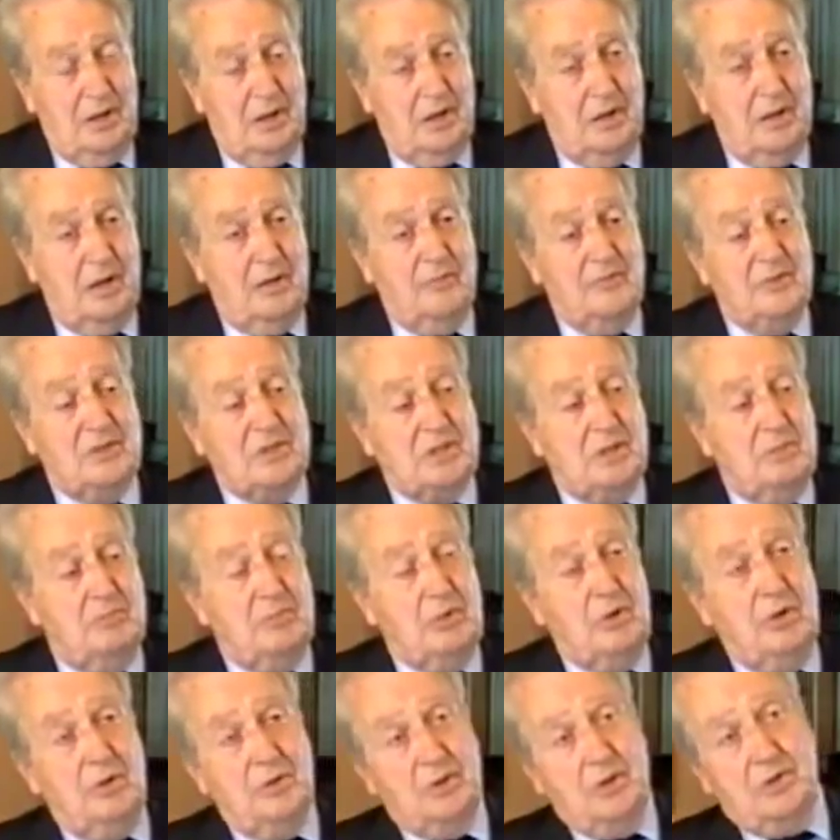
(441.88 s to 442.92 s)
and obviously
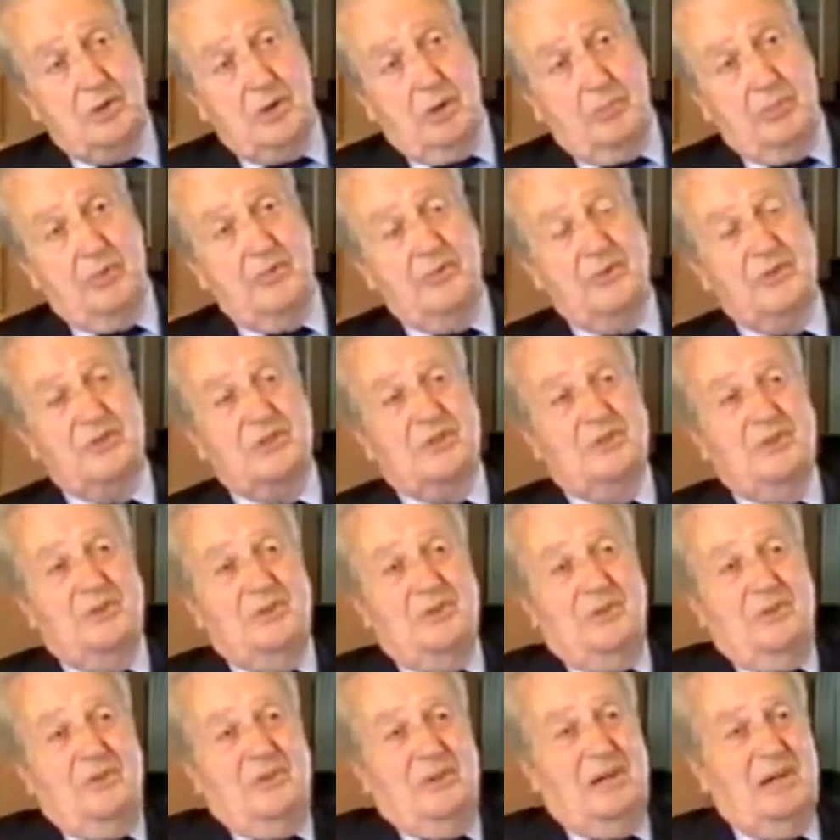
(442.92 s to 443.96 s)
more at the top of the
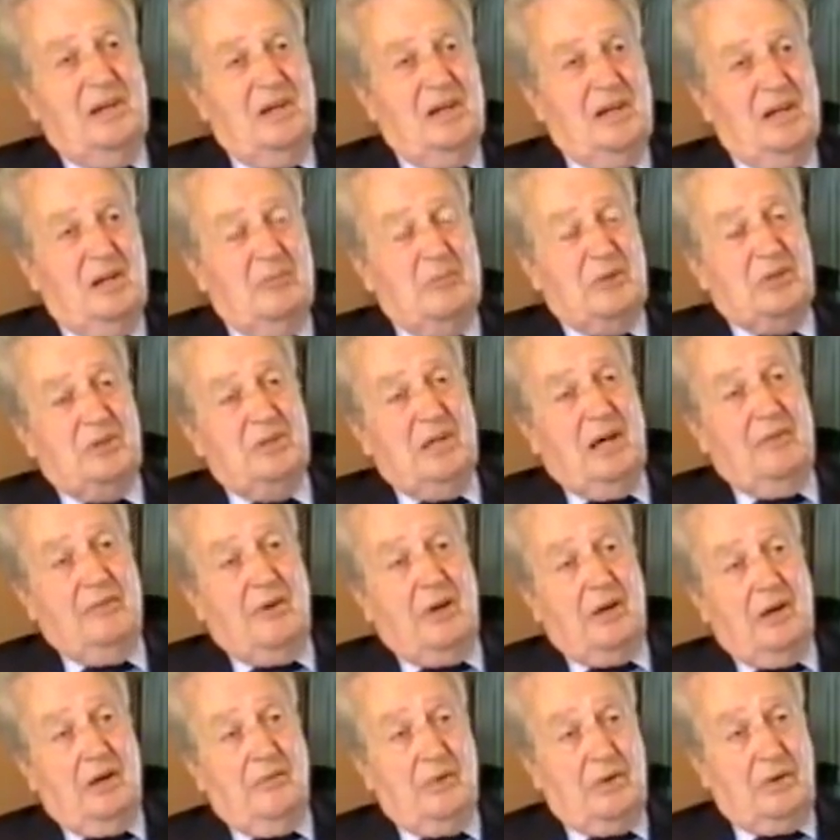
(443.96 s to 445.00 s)
school, but never
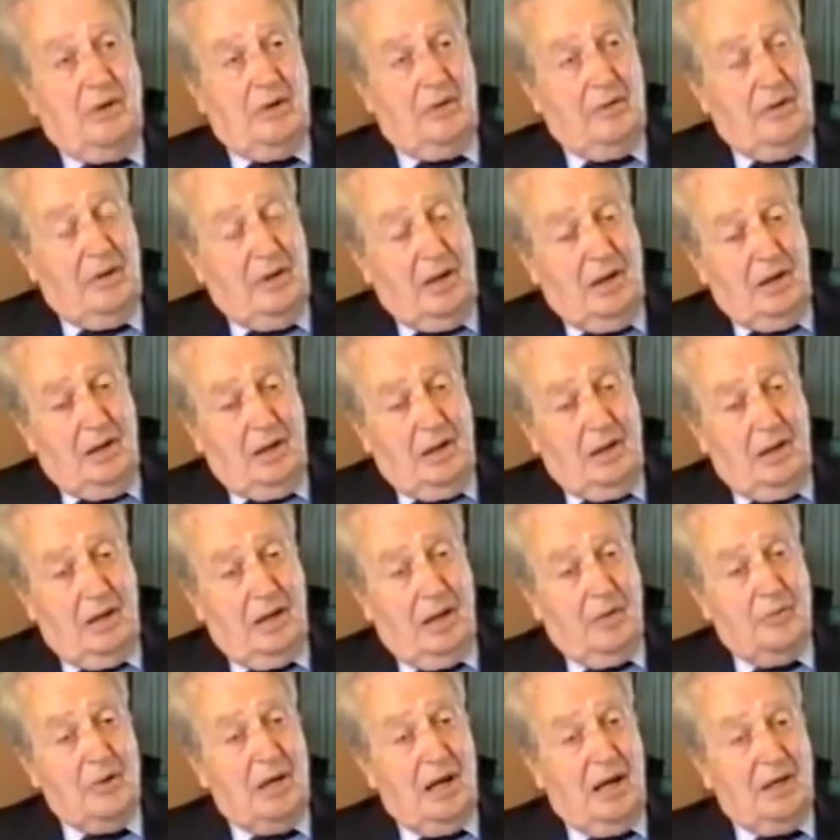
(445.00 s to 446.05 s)
everything. And
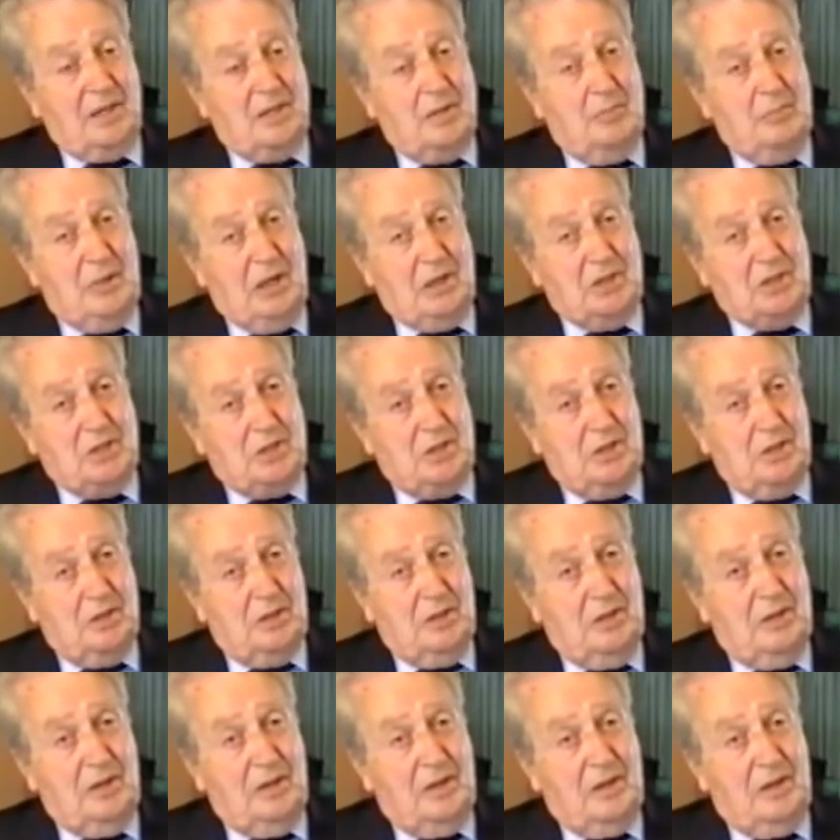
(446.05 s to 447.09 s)
I would like to
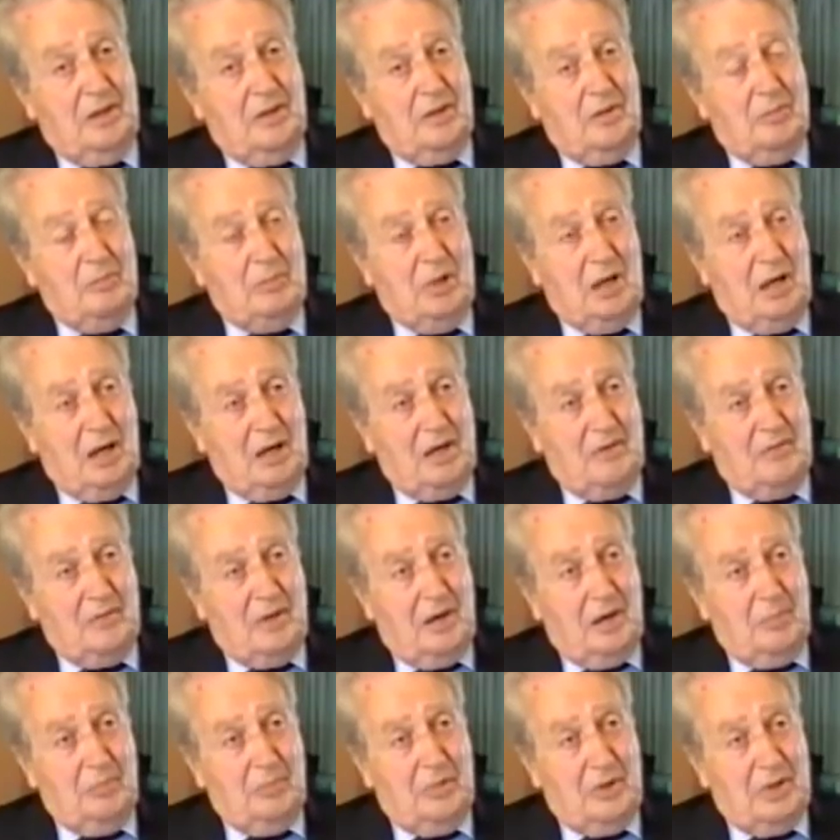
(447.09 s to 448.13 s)
mention a remark of the
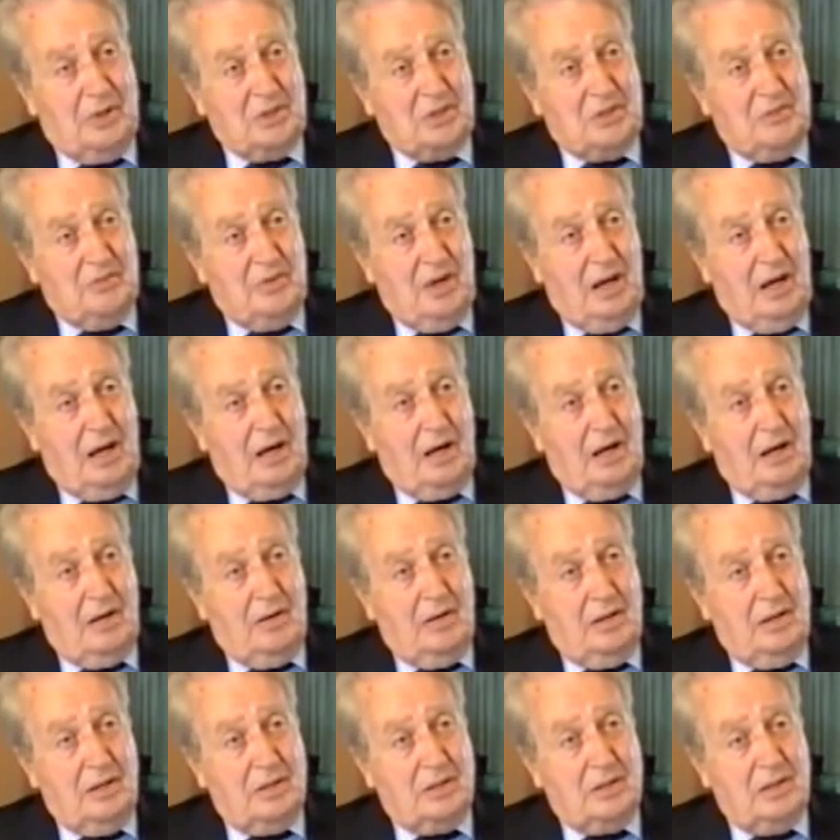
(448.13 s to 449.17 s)
headmaster of Harrow.
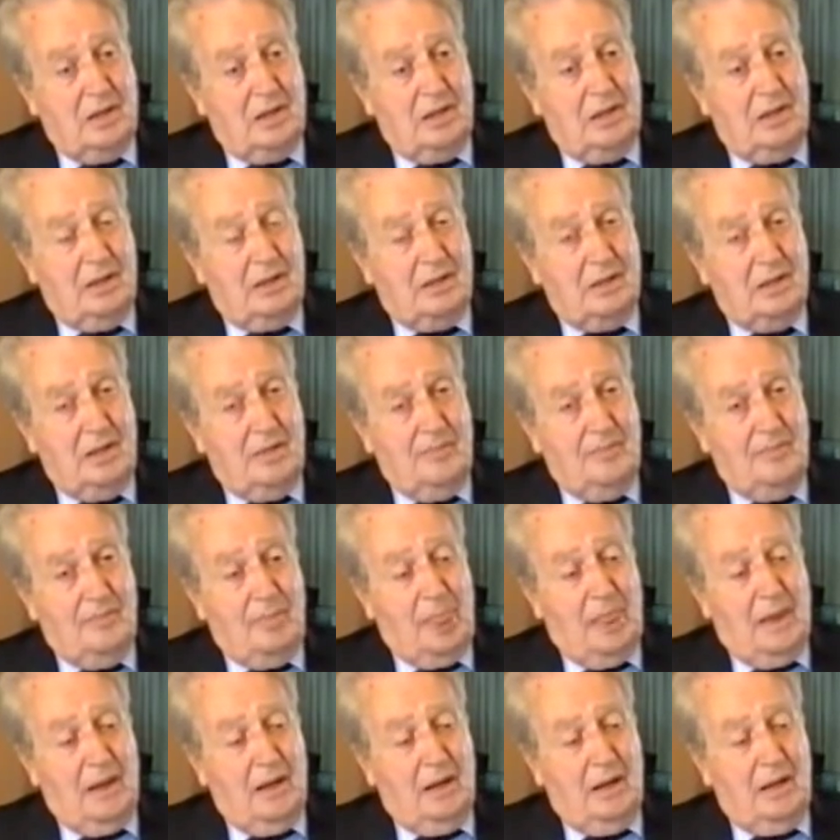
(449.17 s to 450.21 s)
He said that
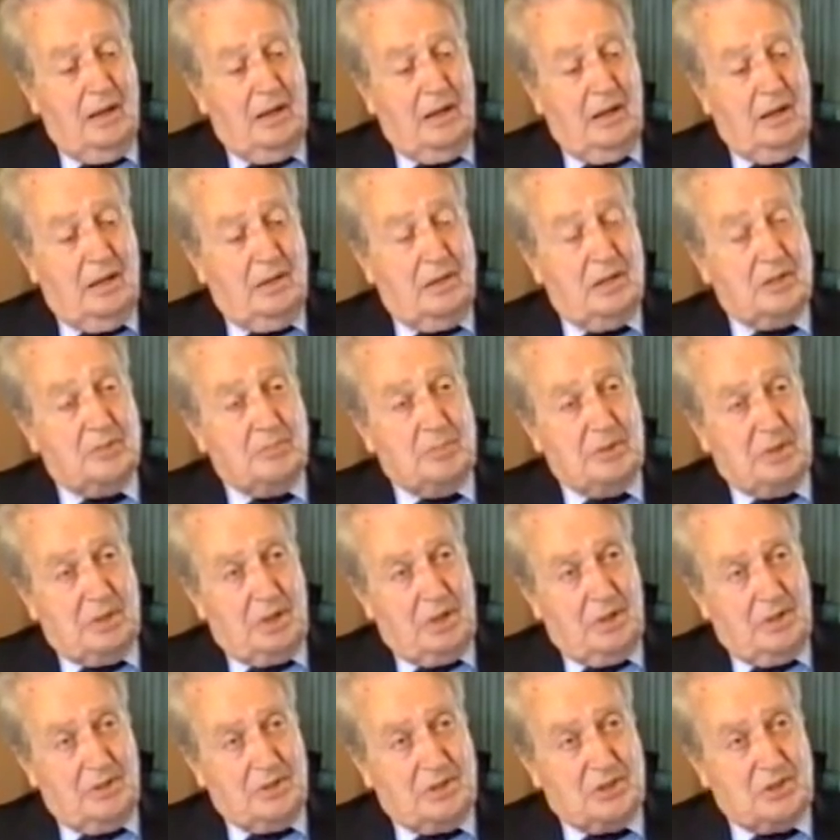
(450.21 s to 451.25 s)
this
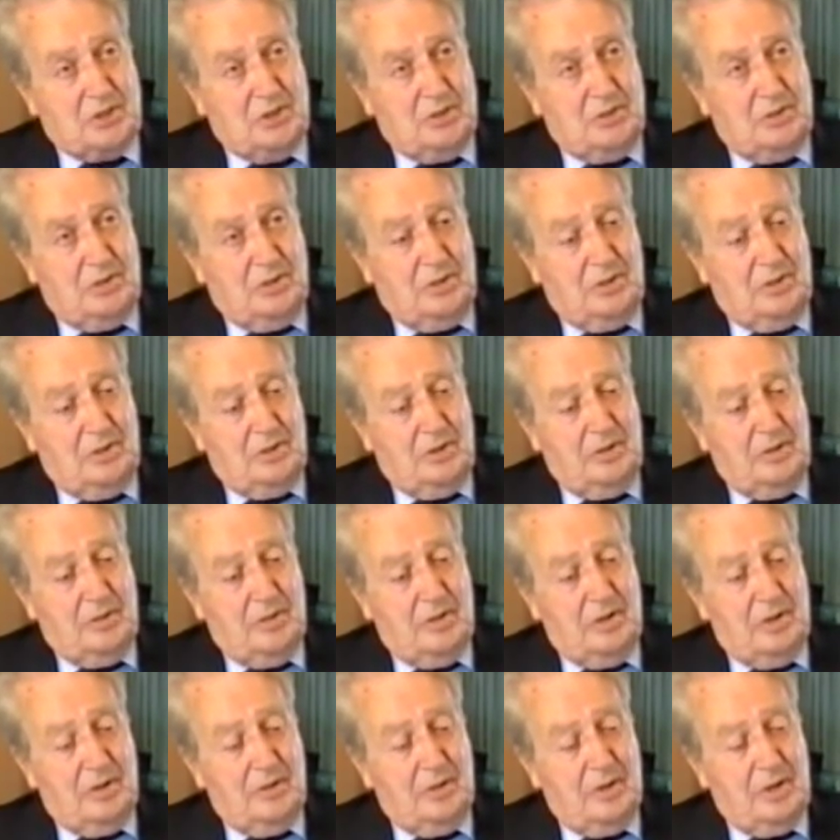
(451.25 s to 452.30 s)
particular school,
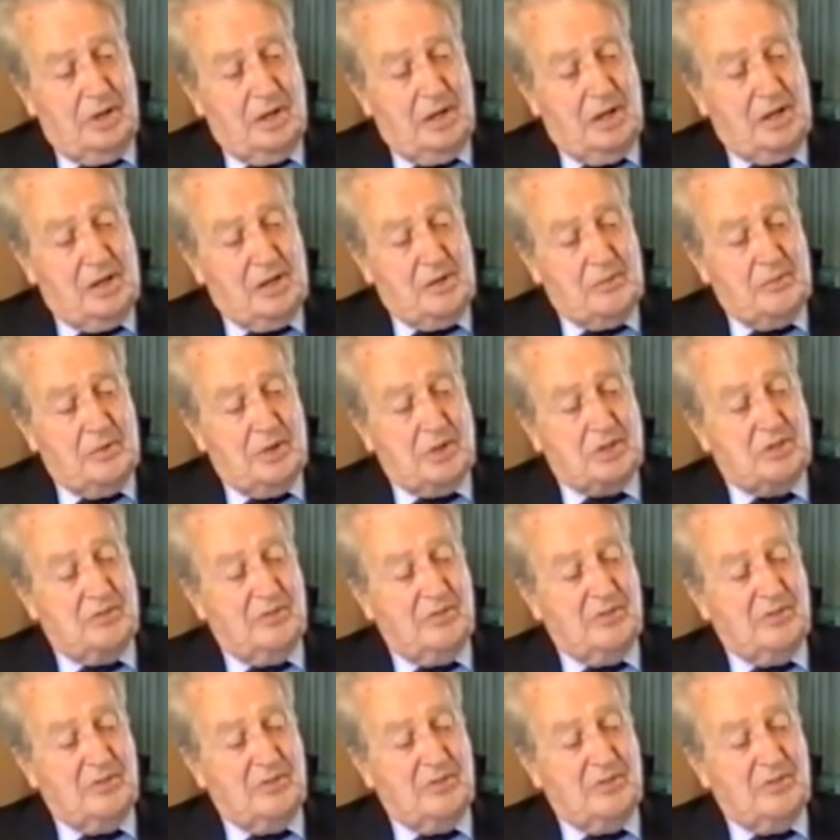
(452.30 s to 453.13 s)
we should